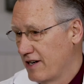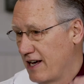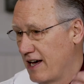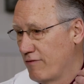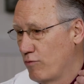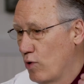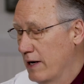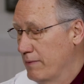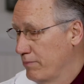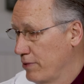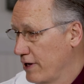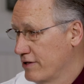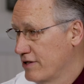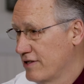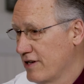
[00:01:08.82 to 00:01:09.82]
to have white
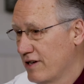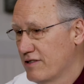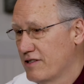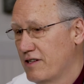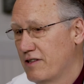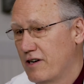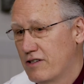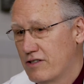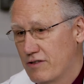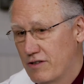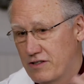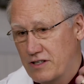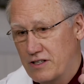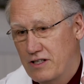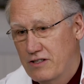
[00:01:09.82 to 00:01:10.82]
blood cells in there, so
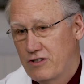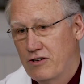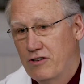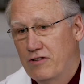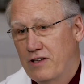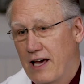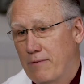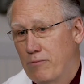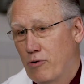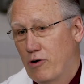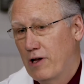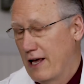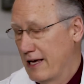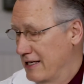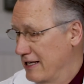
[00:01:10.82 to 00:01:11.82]
it's going to turn that more
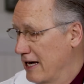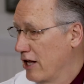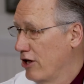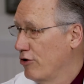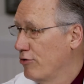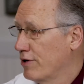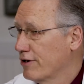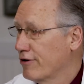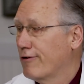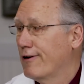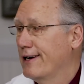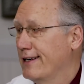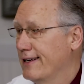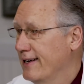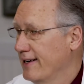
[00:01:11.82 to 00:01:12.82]
like yellow or
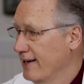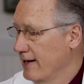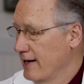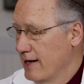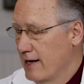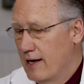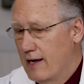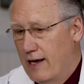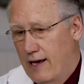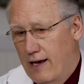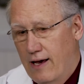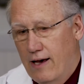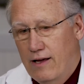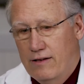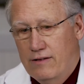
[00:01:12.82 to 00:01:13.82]
green.
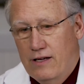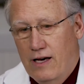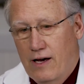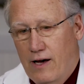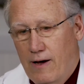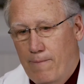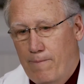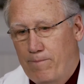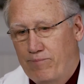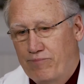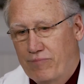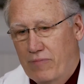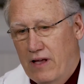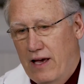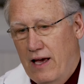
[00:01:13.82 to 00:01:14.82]
And
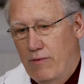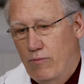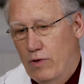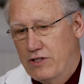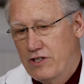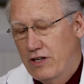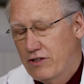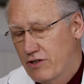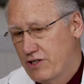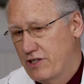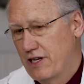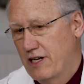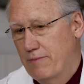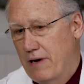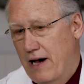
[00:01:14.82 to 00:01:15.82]
what's
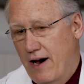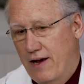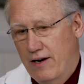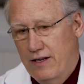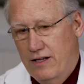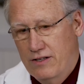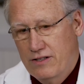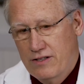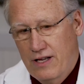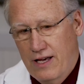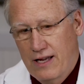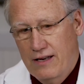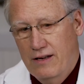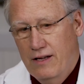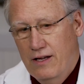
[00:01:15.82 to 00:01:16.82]
interesting about it is
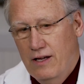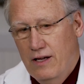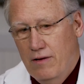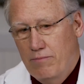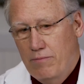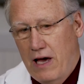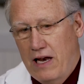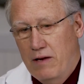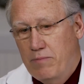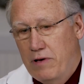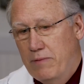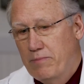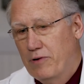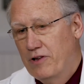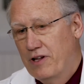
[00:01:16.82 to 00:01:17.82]
that many
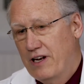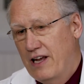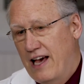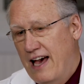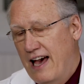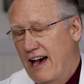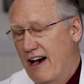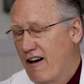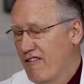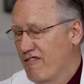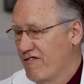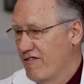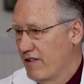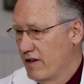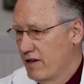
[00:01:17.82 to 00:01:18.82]
people that have